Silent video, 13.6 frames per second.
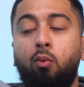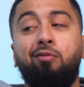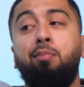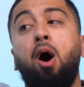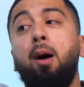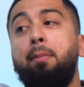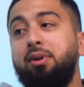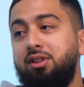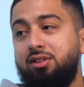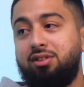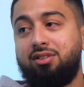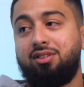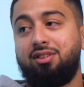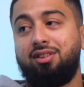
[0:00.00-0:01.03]
with
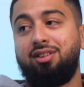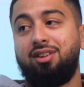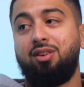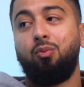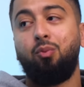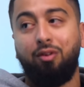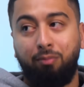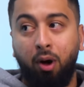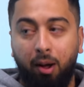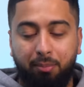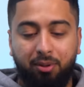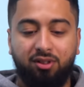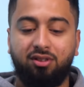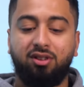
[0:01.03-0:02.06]
purpose. Hundred percent. With
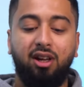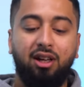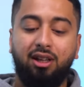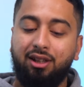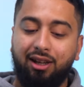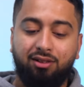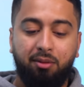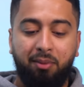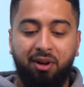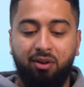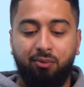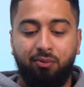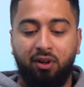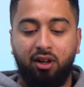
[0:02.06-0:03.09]
purpose. That's the
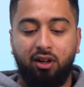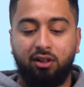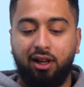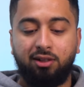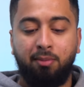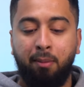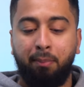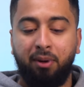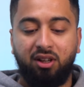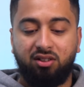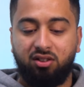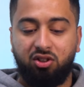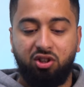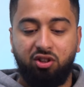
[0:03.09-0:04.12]
main thing. That's my
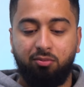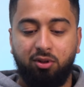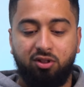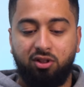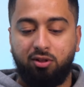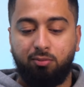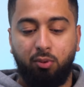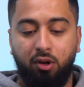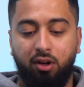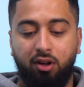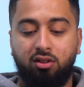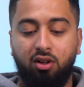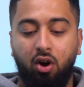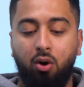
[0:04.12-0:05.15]
biggest achievement to this point.
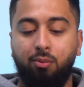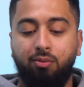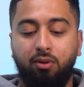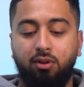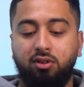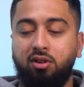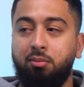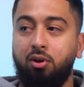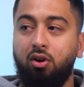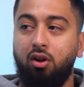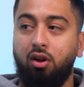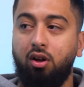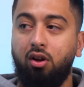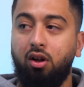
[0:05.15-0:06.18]
Hopefully, there's going to be a,
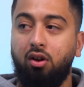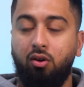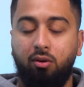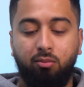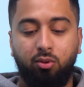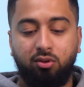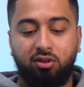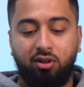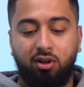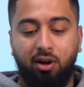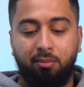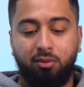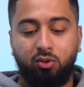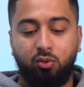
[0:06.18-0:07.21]
a, a, lot more to
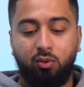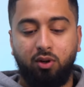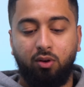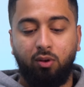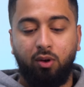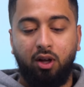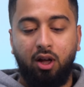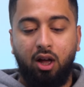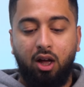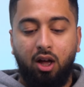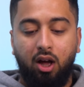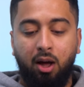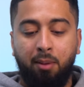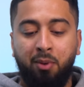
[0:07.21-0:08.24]
come as well.
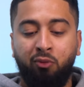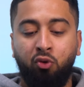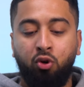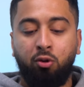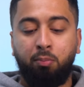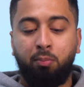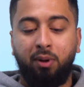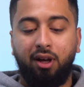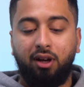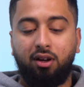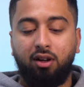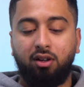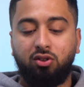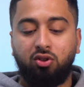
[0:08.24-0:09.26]
Um, if you could
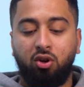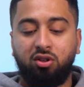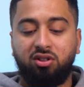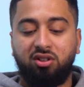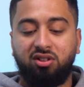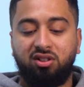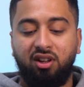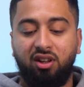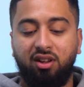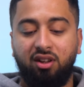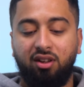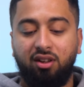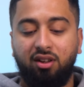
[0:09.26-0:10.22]
pick a song to sing,